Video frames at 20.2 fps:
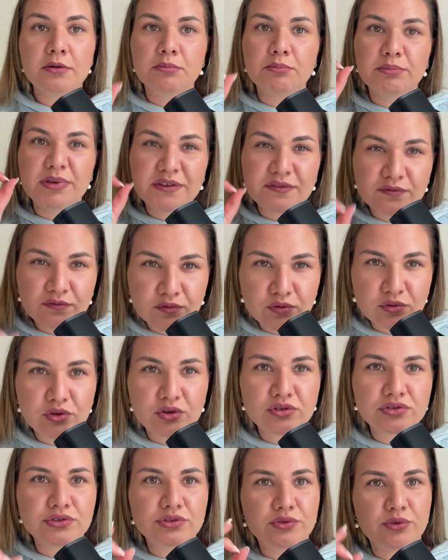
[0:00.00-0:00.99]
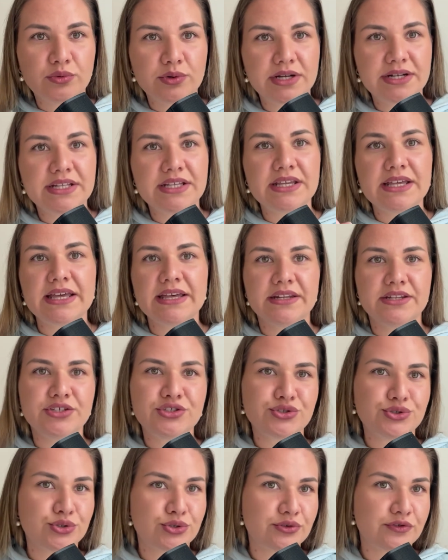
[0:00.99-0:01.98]
before running any
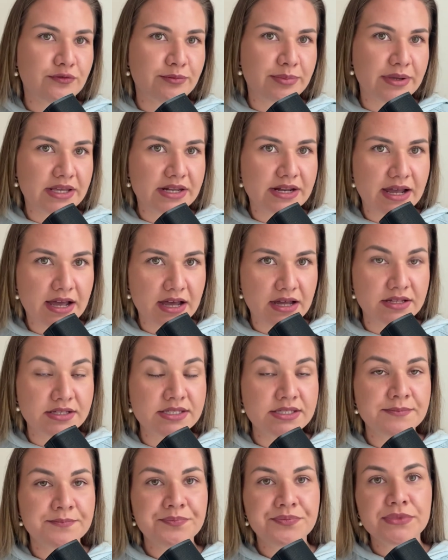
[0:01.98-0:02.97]
sort of paid ads.